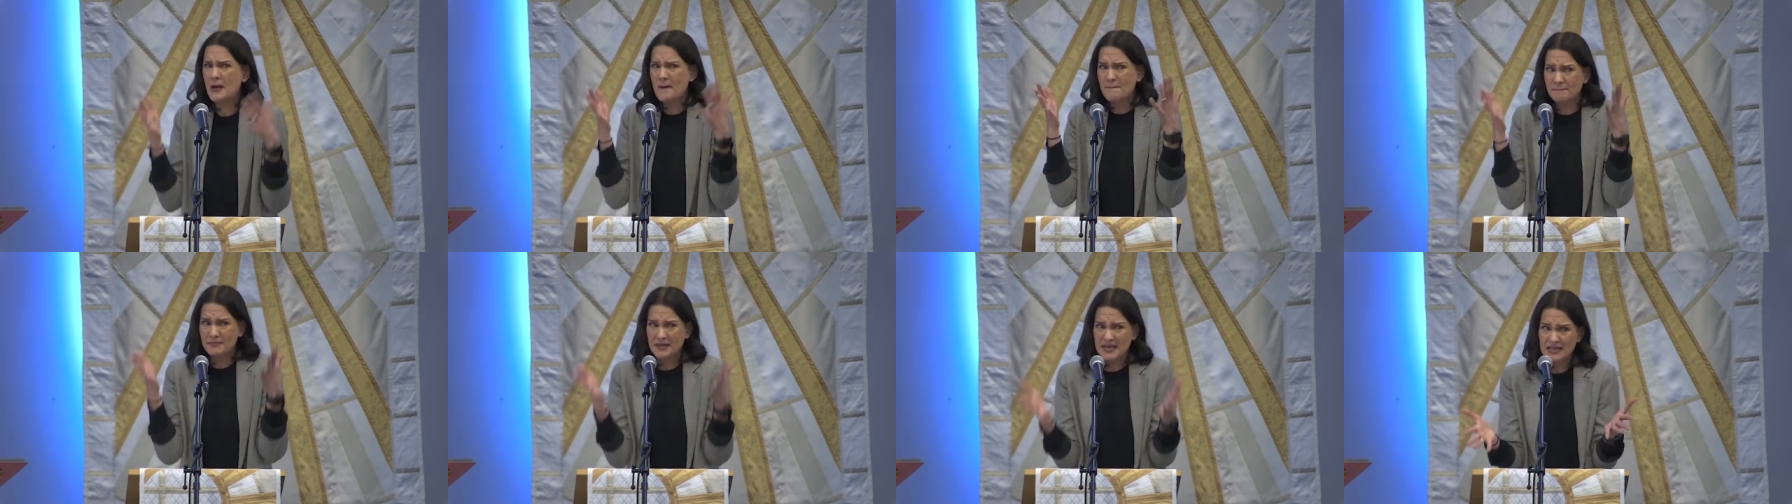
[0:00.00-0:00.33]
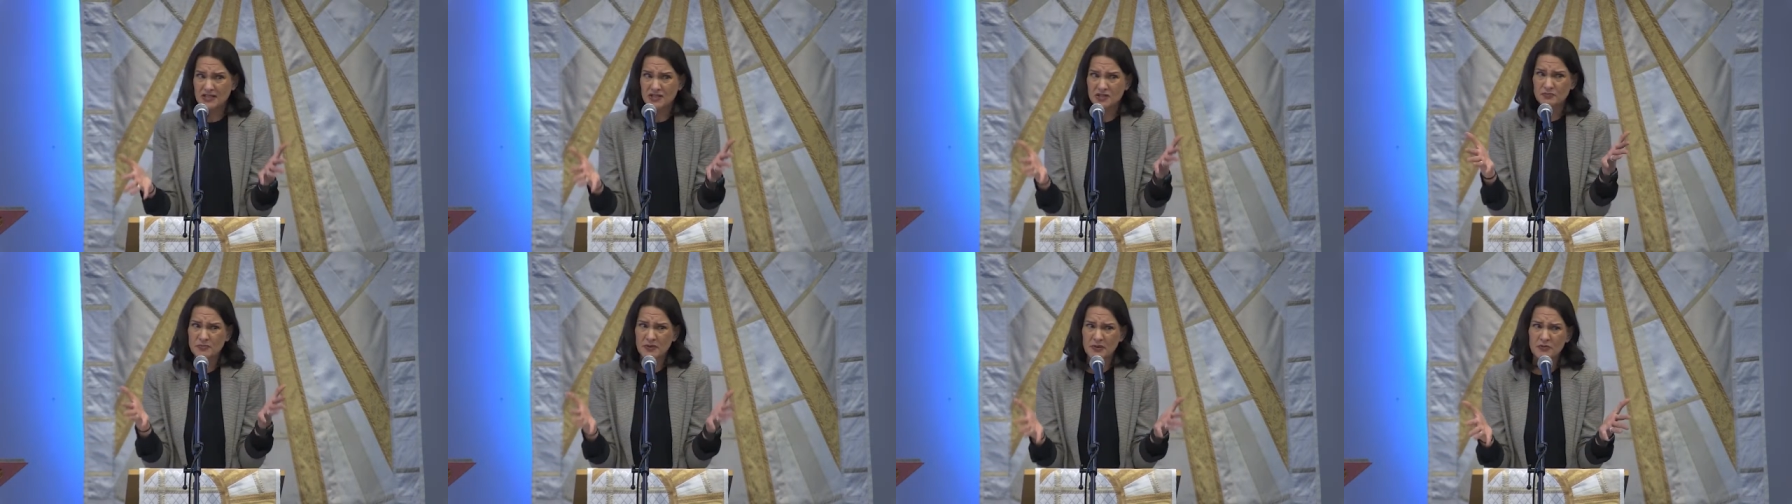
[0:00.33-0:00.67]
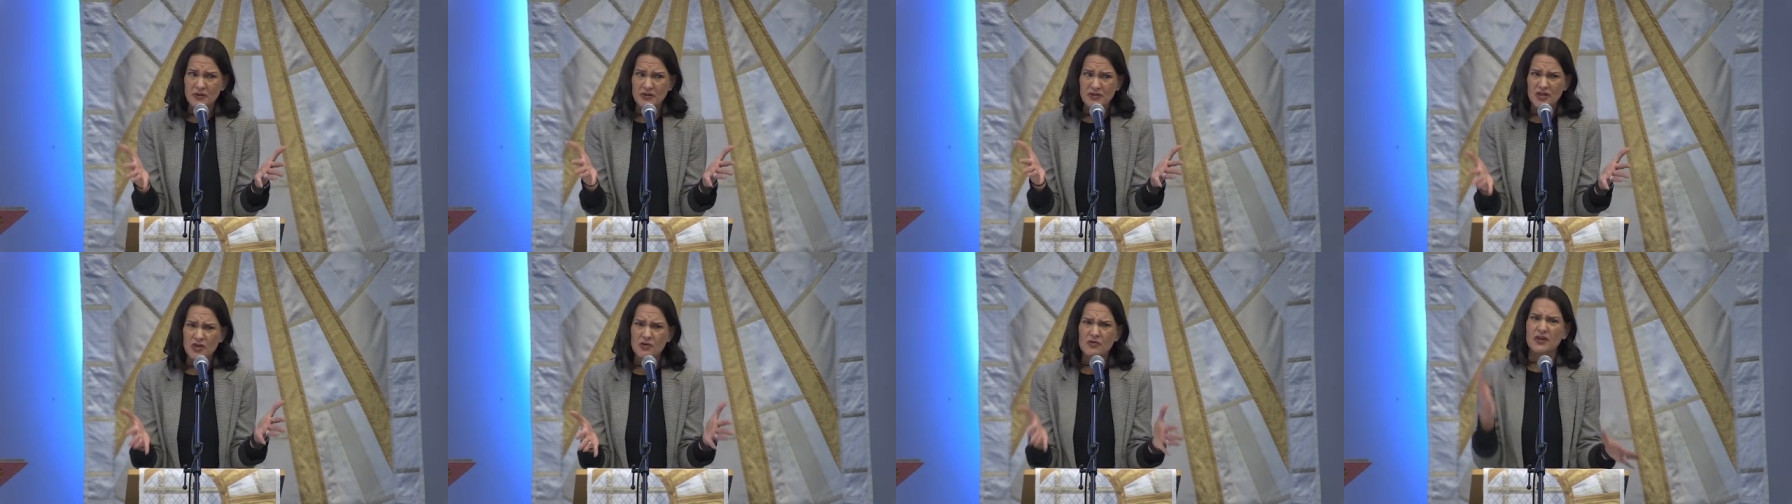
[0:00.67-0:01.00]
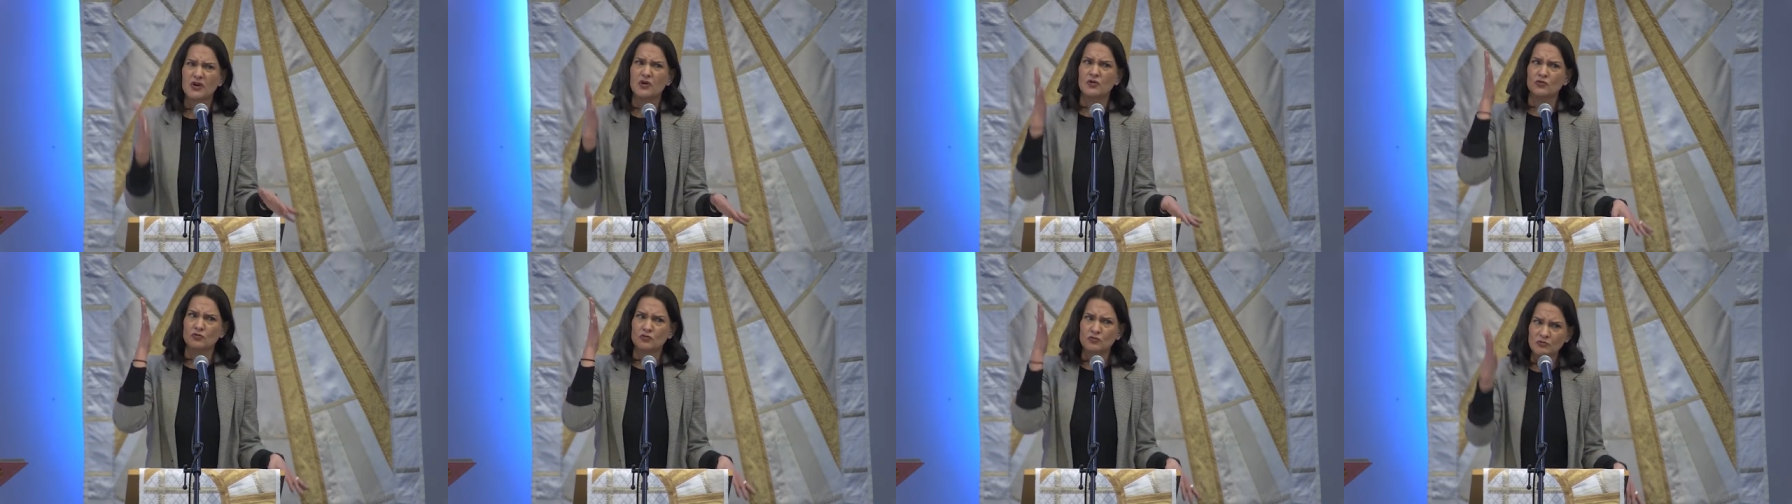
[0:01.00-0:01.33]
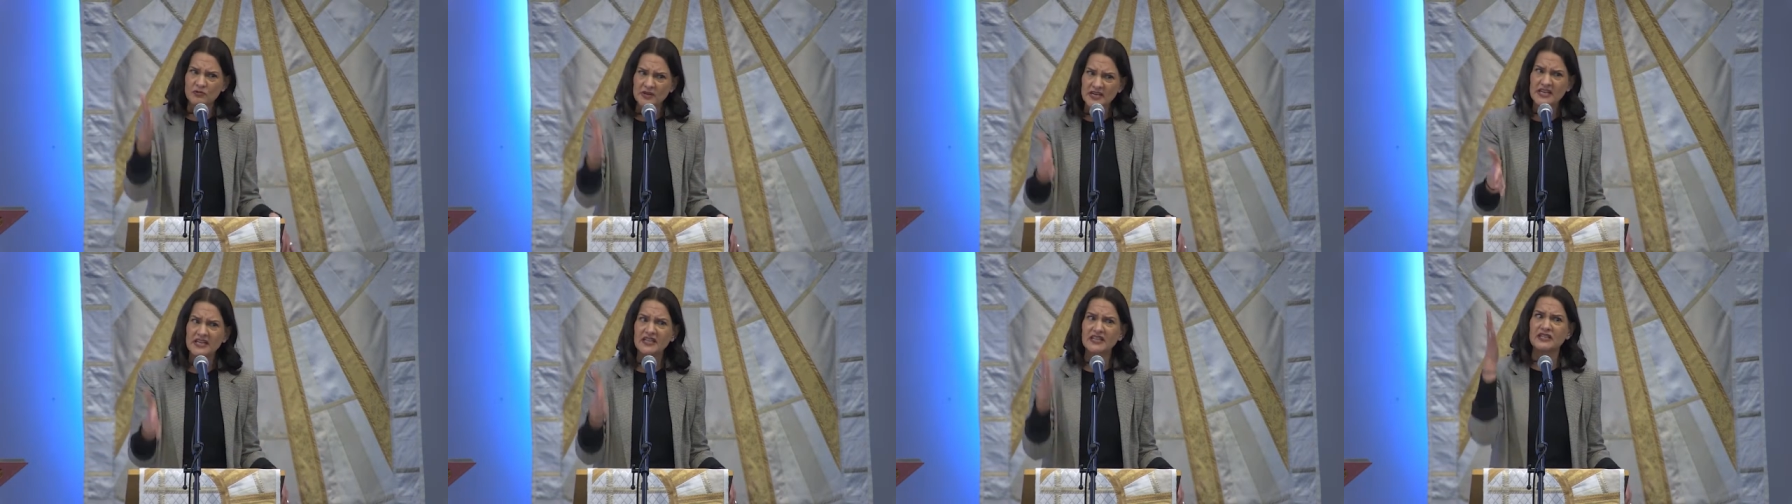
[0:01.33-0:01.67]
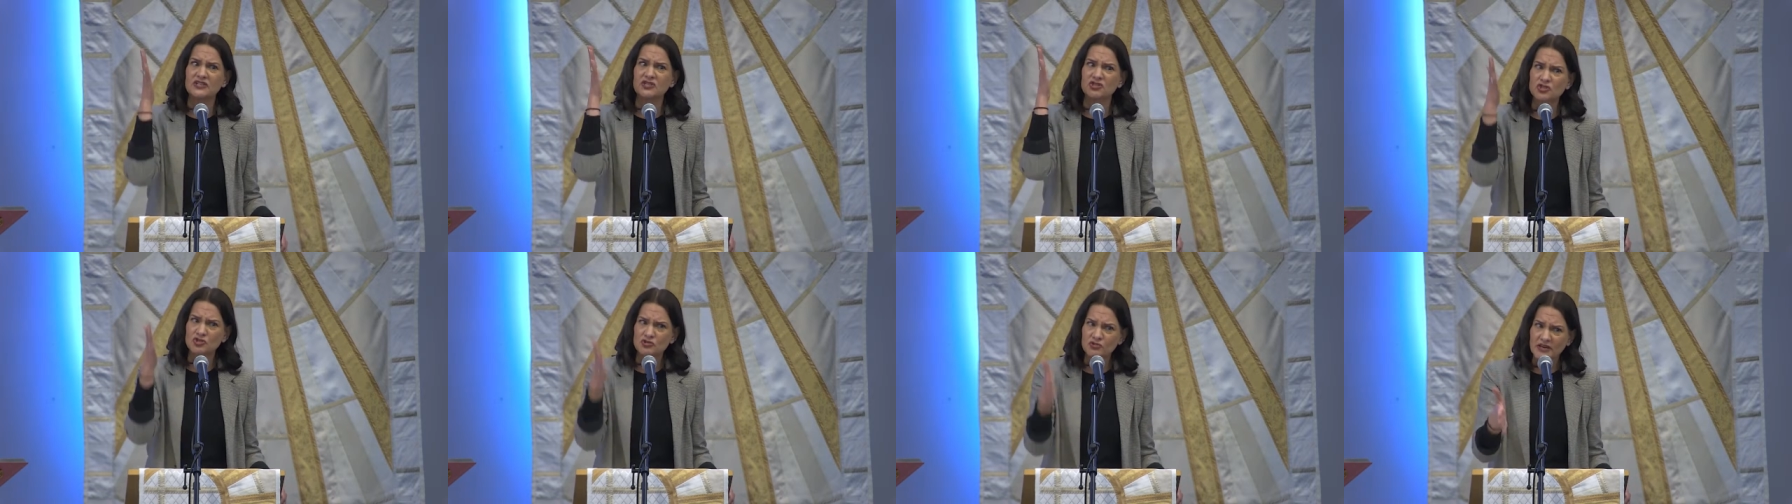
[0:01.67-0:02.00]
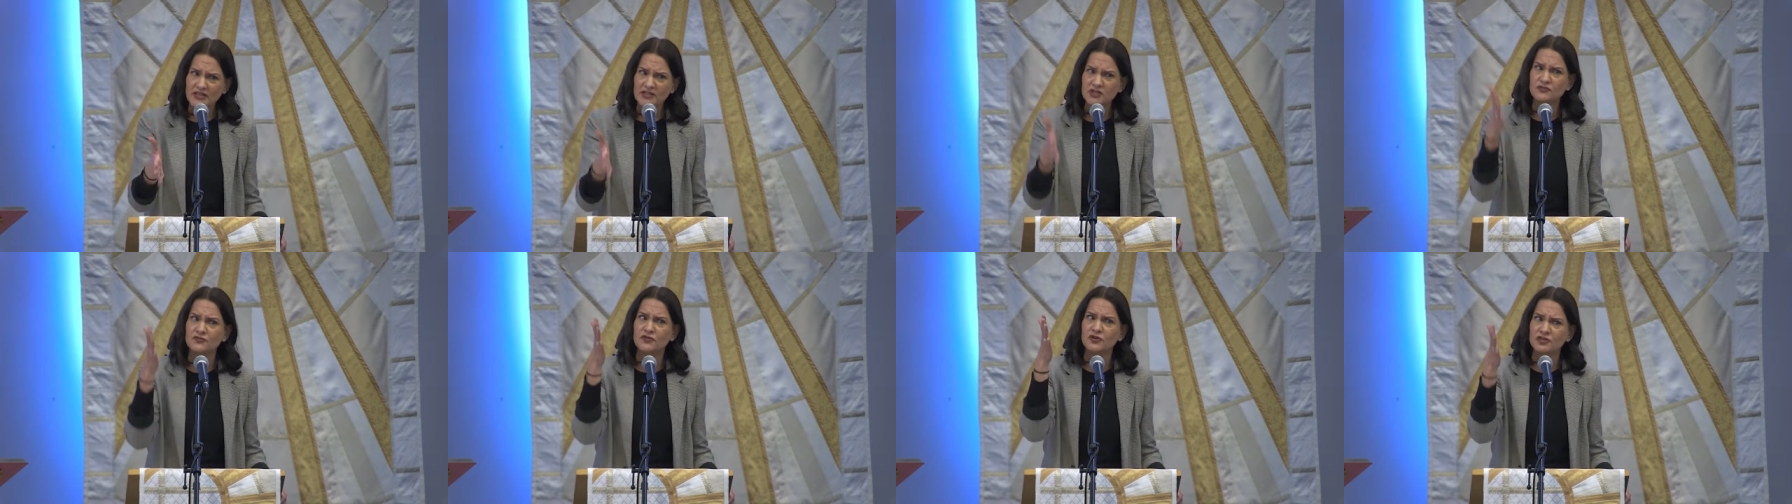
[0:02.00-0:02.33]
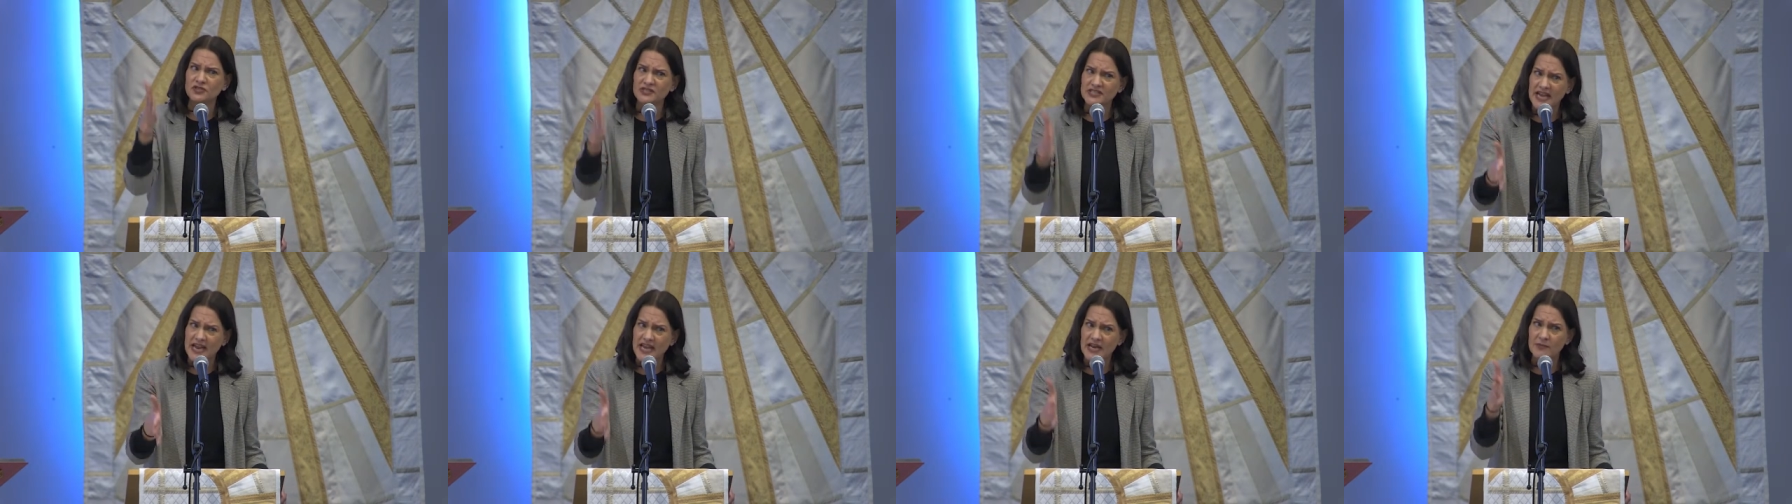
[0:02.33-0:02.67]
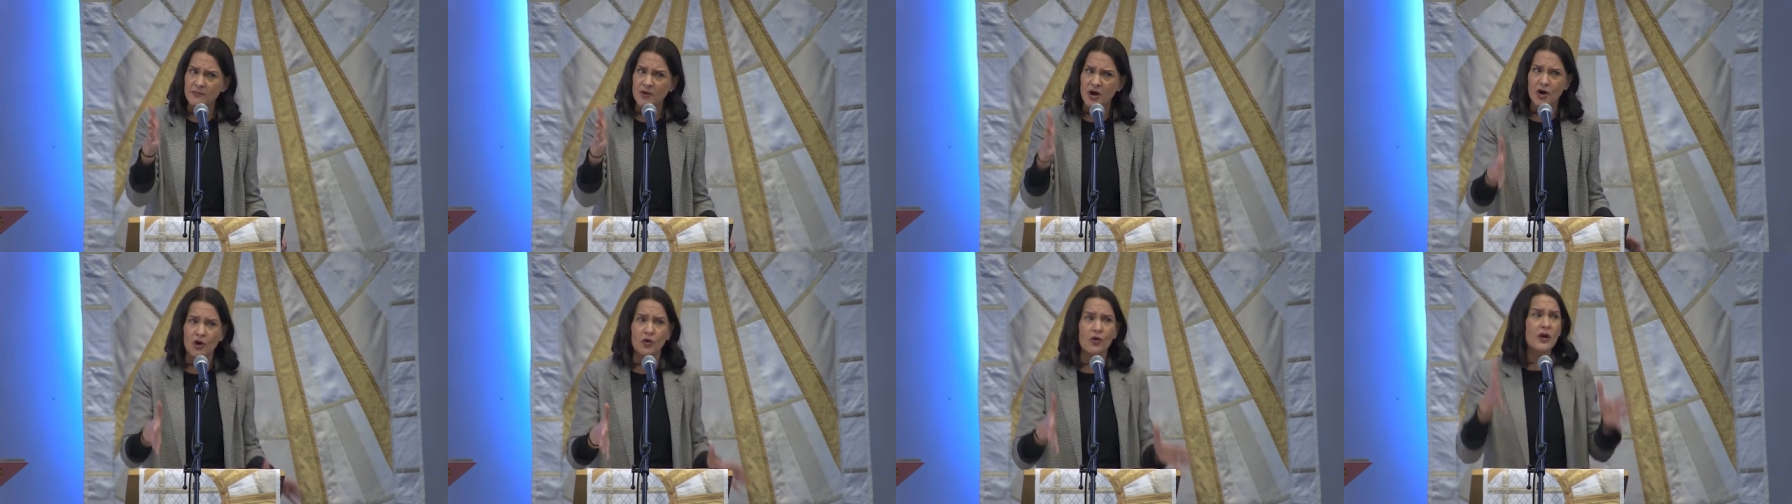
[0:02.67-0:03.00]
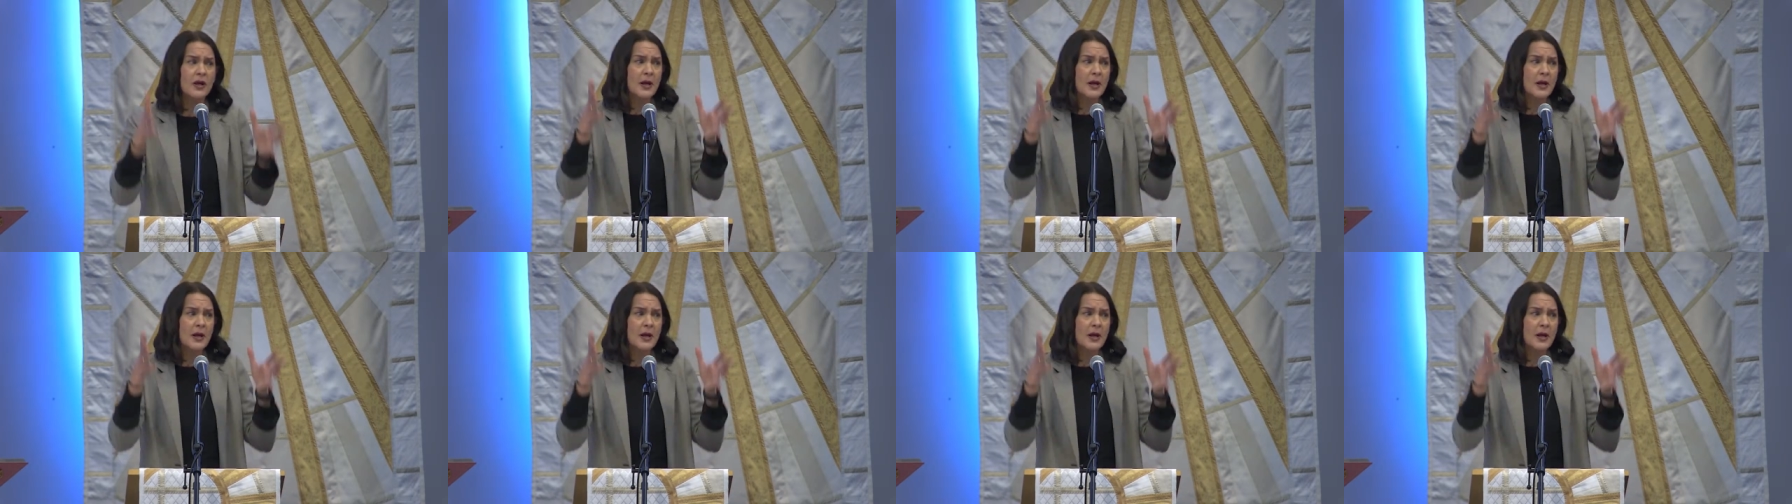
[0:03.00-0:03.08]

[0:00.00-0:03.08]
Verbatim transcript: Peace be with you in a really stressful day tomorrow.